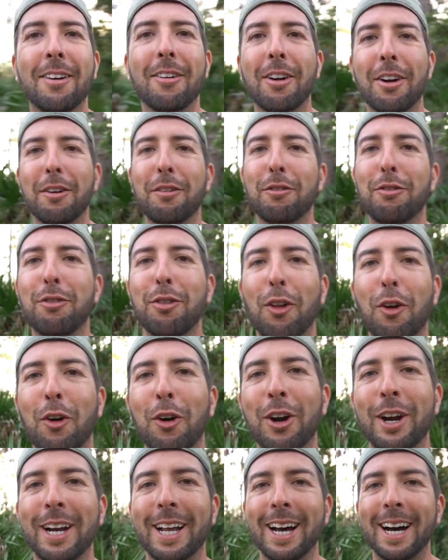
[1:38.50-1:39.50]
in,
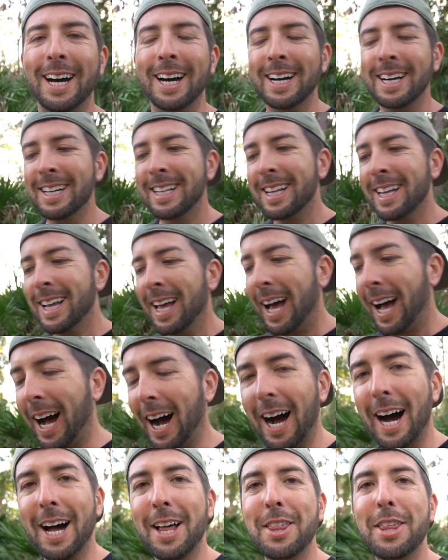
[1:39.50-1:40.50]
Florida.
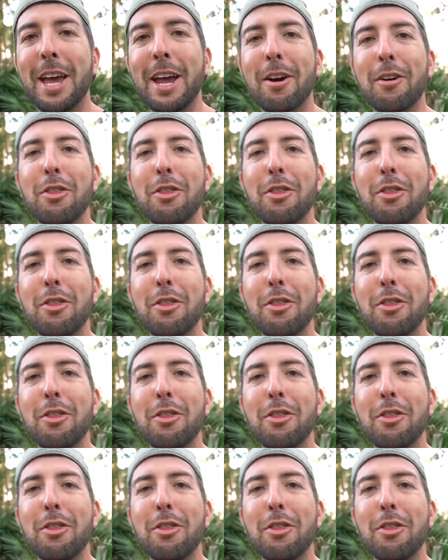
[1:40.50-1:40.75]
They